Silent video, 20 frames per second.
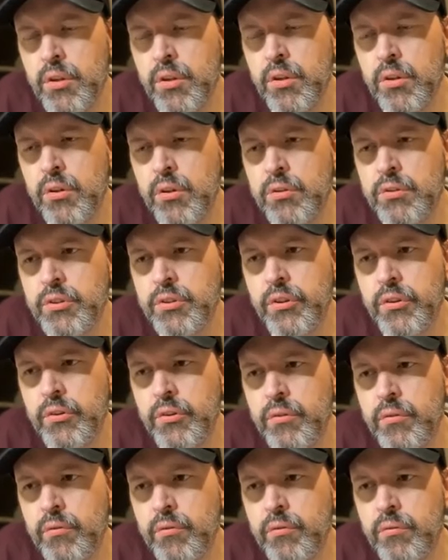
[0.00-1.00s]
things we
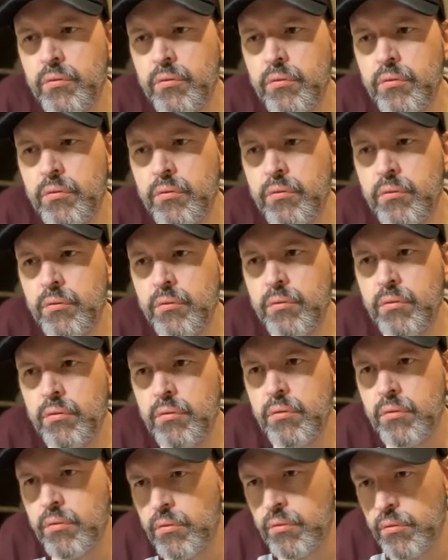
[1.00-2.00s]
have to do
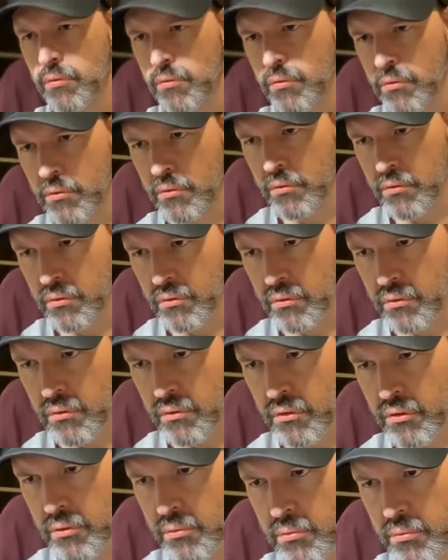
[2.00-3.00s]
to
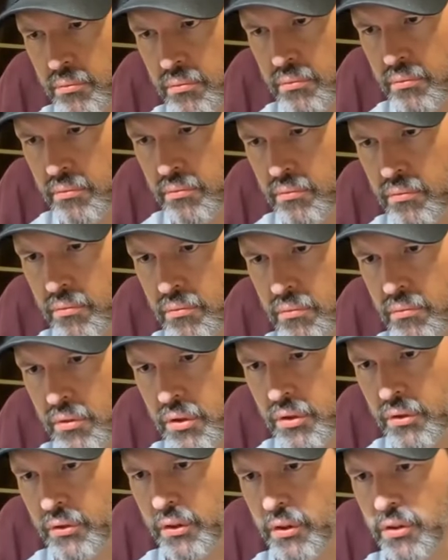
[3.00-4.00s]
make it work or
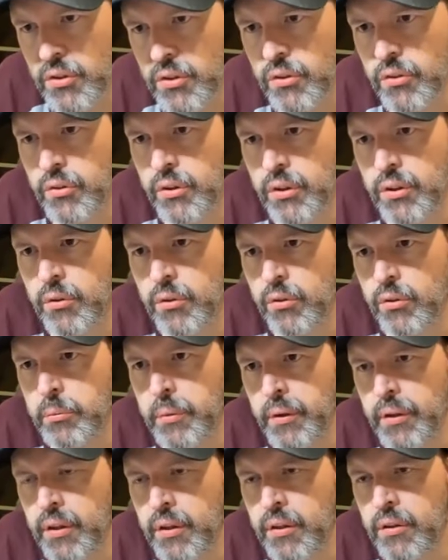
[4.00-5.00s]
to be comfortable in
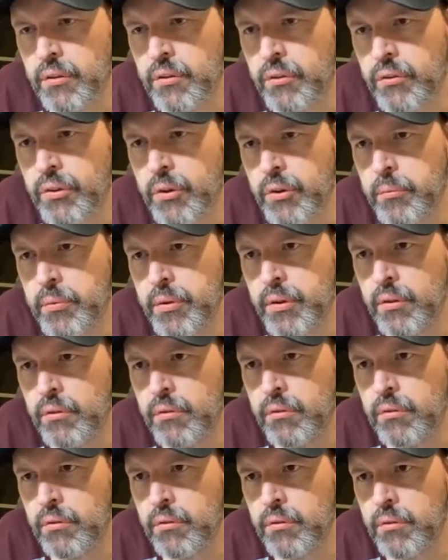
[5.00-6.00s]
our space?
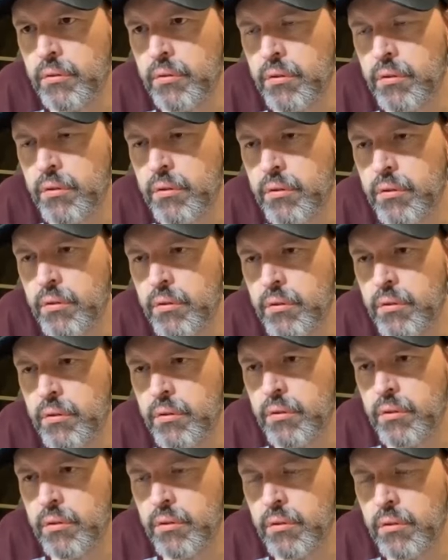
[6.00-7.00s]
Or, you know, if
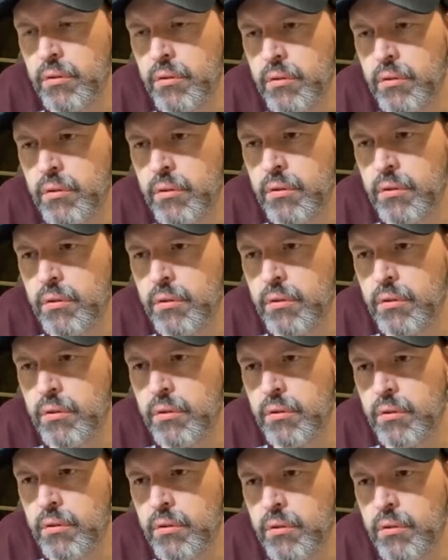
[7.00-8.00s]
somebody has to eat green
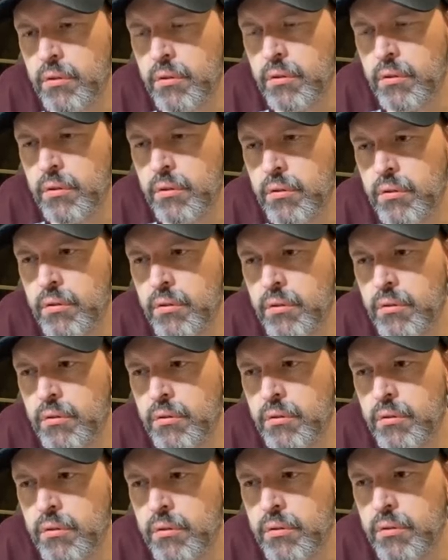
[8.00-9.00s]
apples right before their
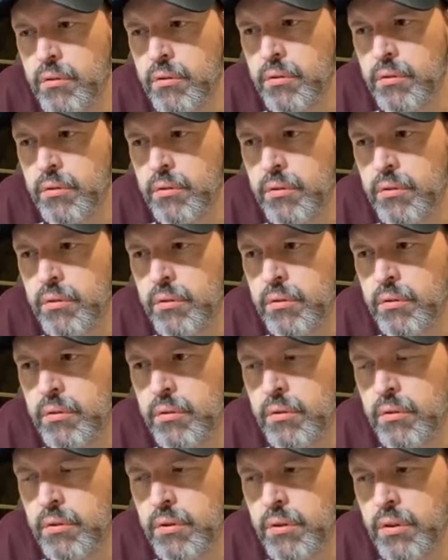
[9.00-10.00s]
readings,
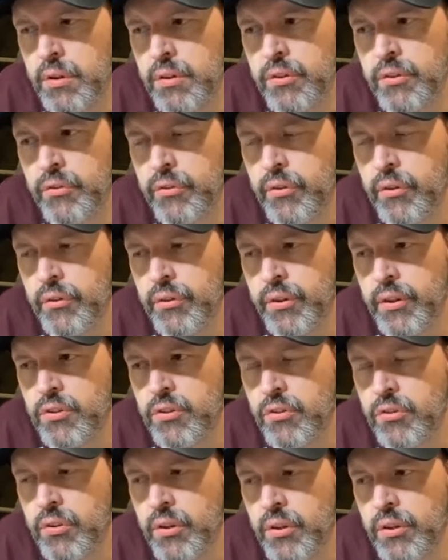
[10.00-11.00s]
they do readings or
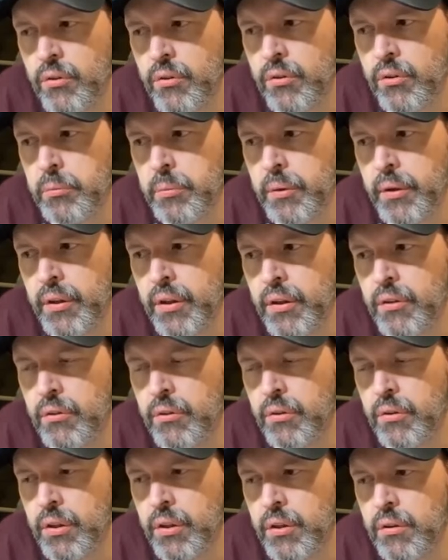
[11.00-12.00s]
something like that. We don't
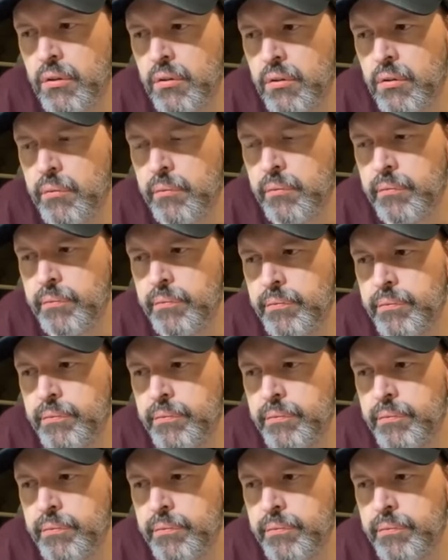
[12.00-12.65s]
really know.